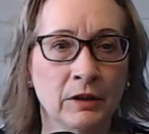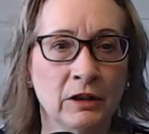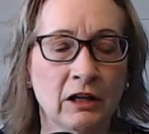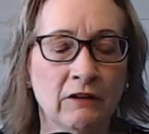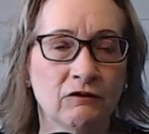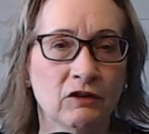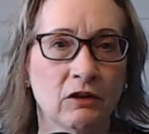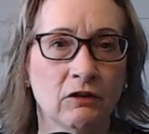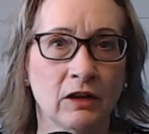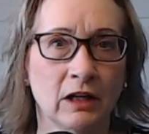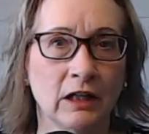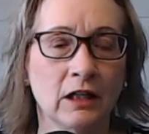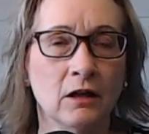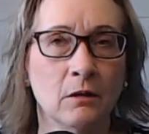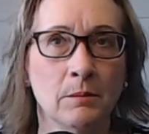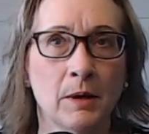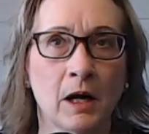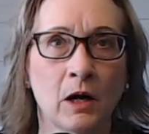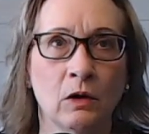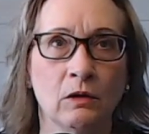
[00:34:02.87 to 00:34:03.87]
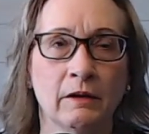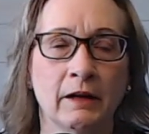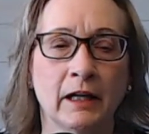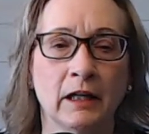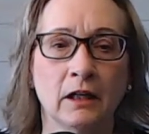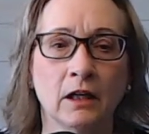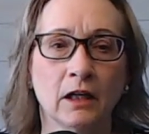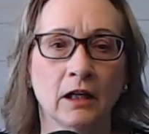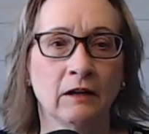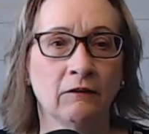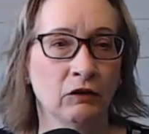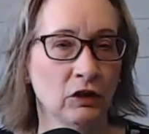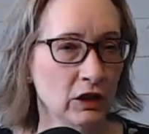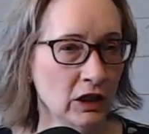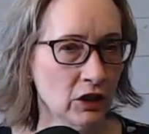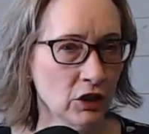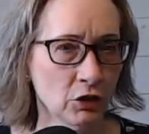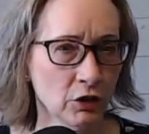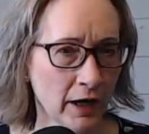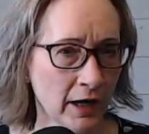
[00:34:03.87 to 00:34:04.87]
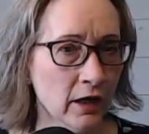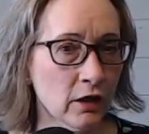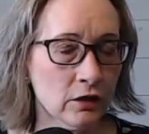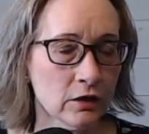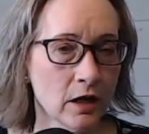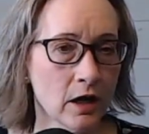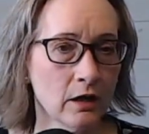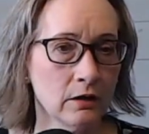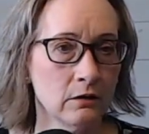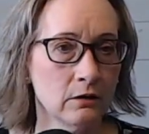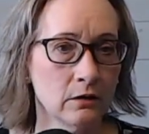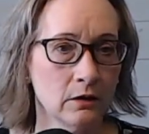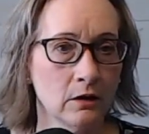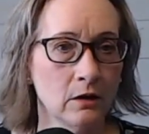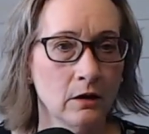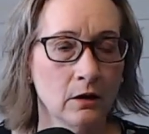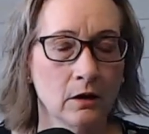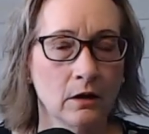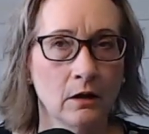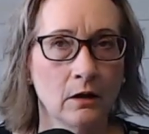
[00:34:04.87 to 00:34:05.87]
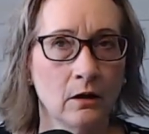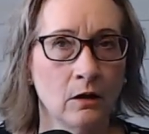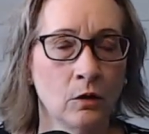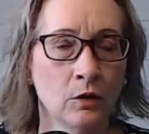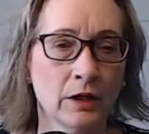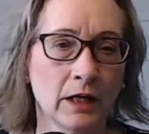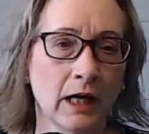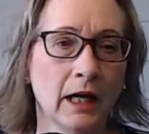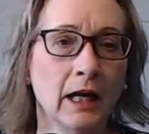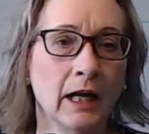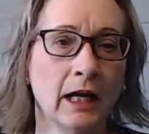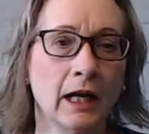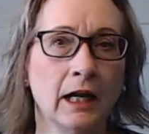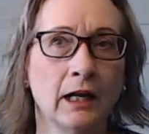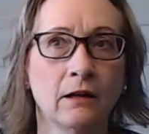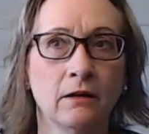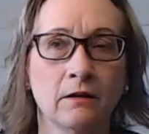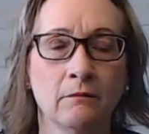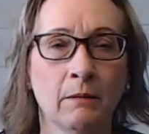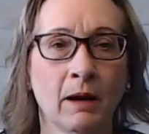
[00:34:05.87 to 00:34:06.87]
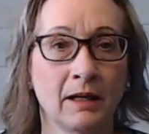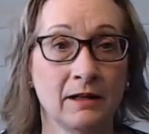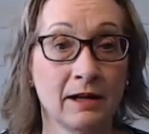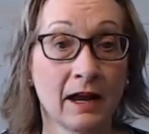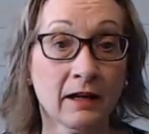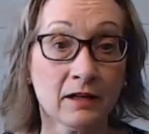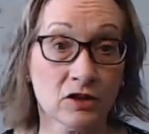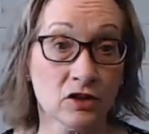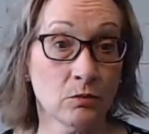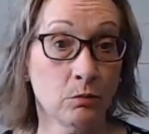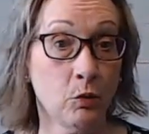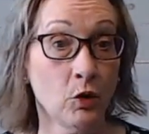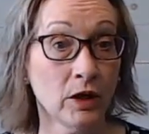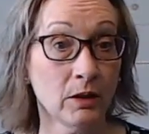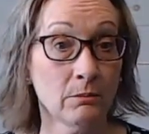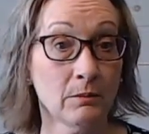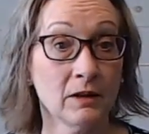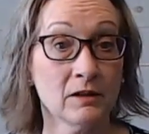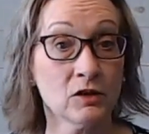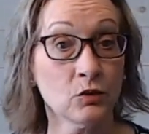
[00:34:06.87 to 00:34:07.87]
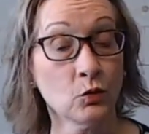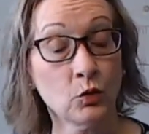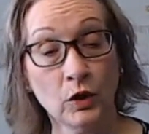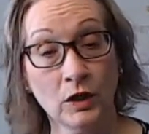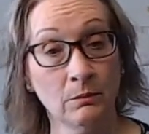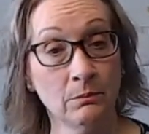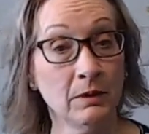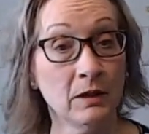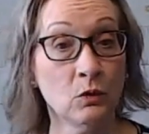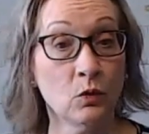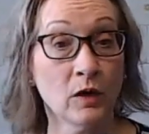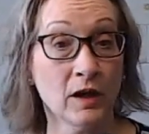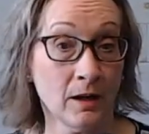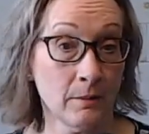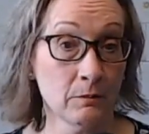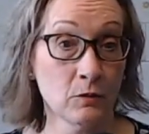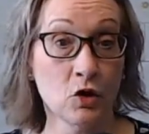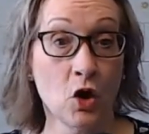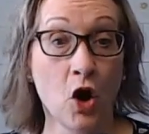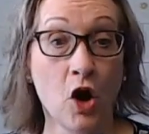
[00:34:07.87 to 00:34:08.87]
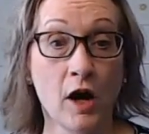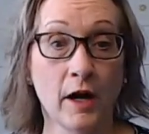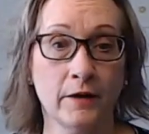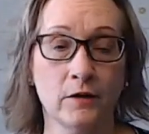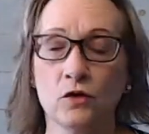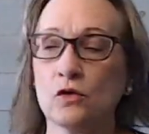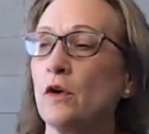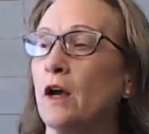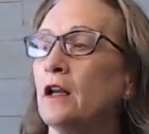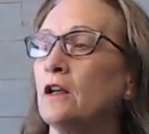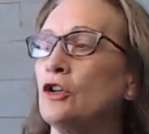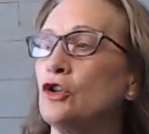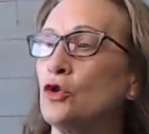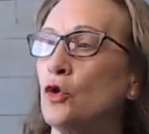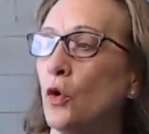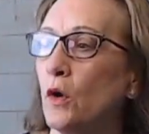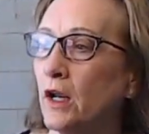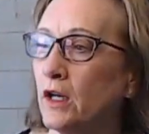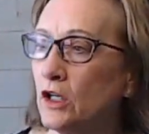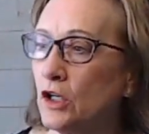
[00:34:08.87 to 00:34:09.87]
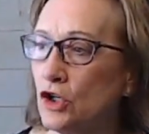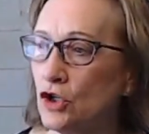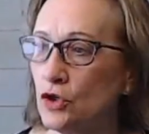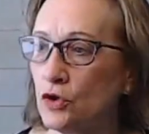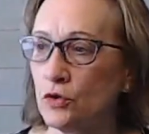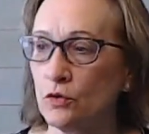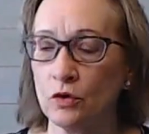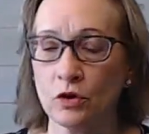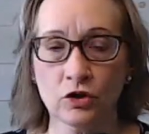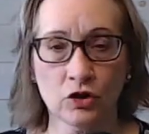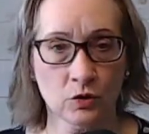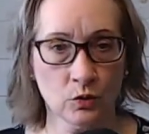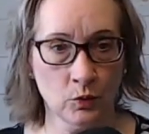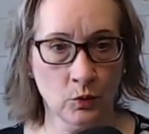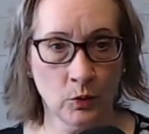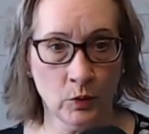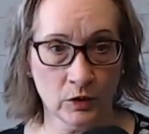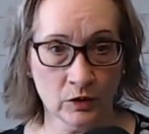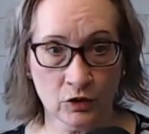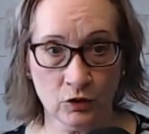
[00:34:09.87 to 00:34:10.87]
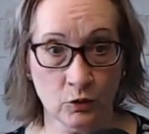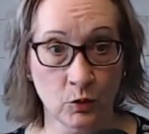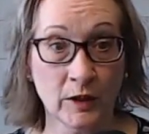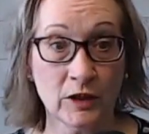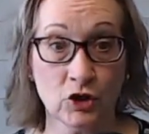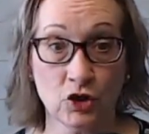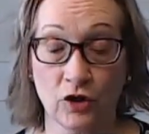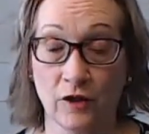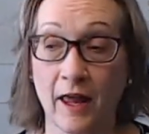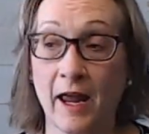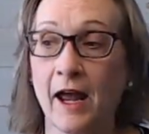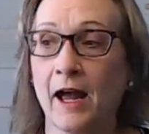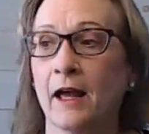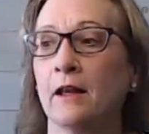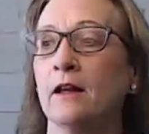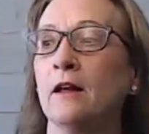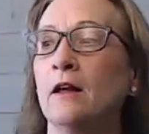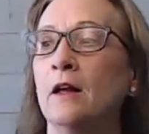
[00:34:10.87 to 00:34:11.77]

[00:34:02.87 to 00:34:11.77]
you have to think about like if you get your hair done. okay, my next appointment's going to be when I'm gone. So I had to go ahead and switch that.